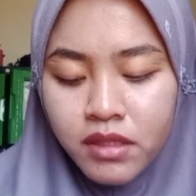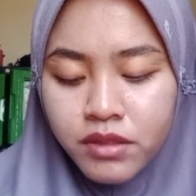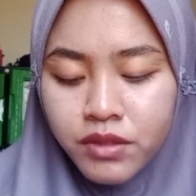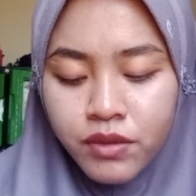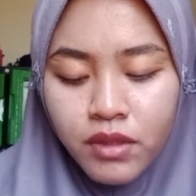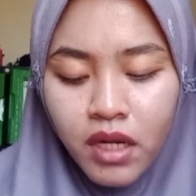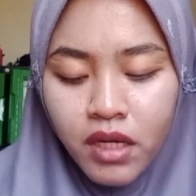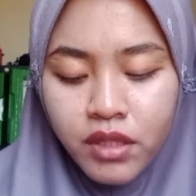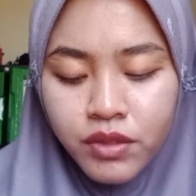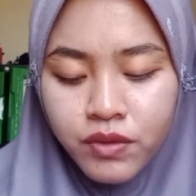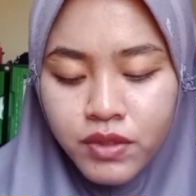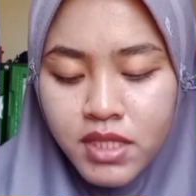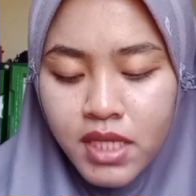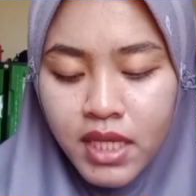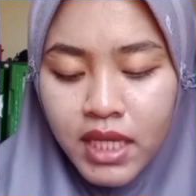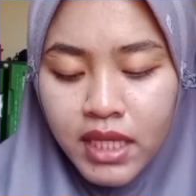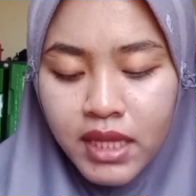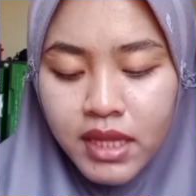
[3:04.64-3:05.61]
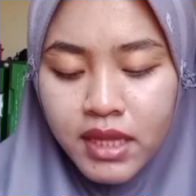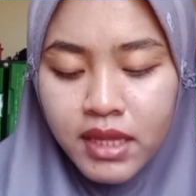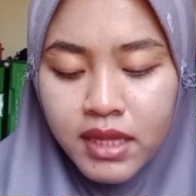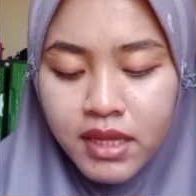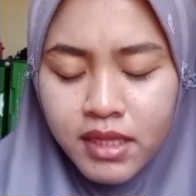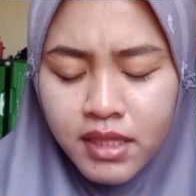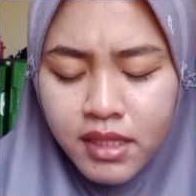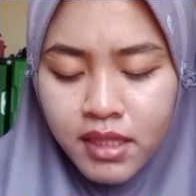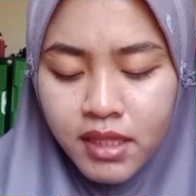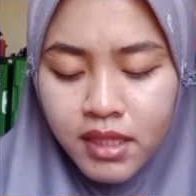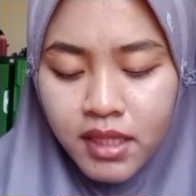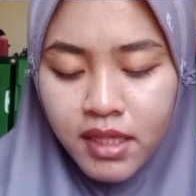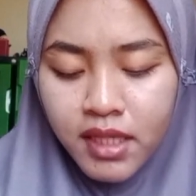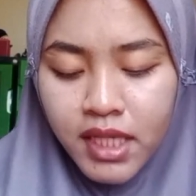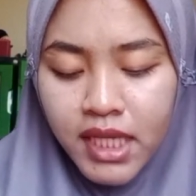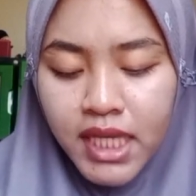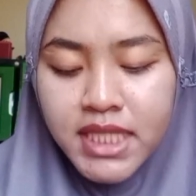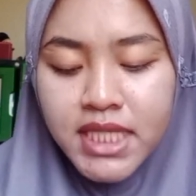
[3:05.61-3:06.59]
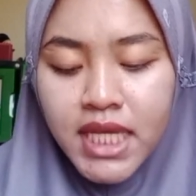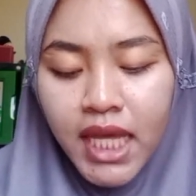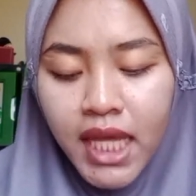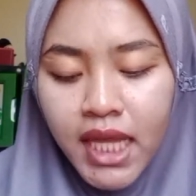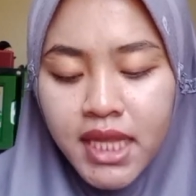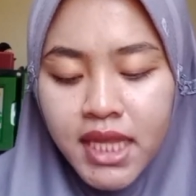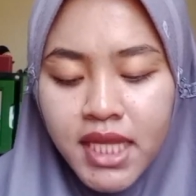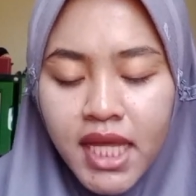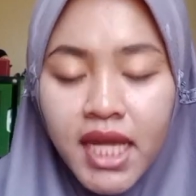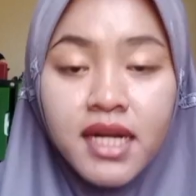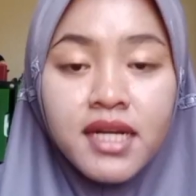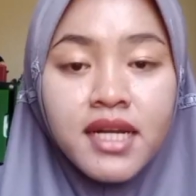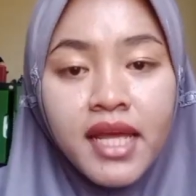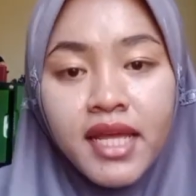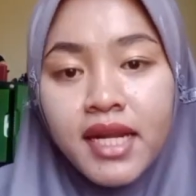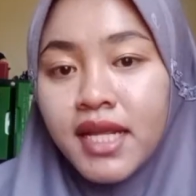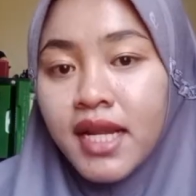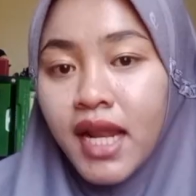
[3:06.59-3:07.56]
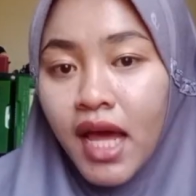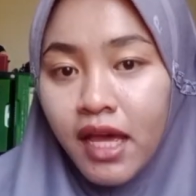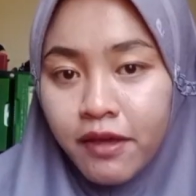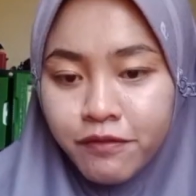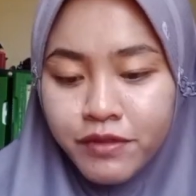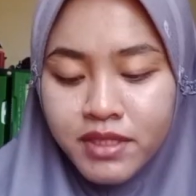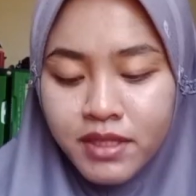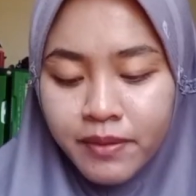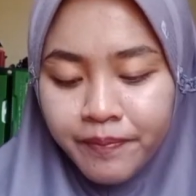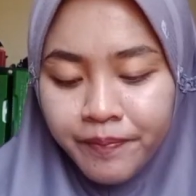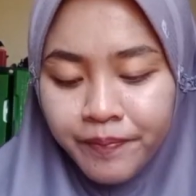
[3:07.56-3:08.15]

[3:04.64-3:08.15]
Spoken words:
do not use it in their daily lives.